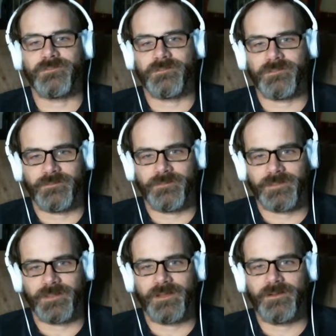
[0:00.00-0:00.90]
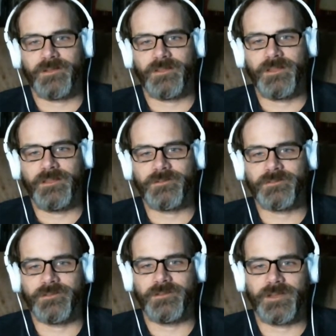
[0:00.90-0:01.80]
stuff like that. Okay, that looks
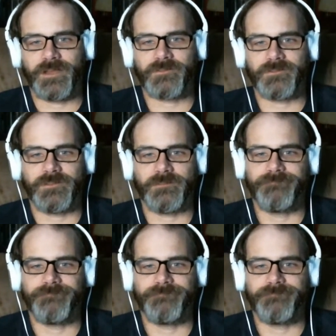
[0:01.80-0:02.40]
good actually.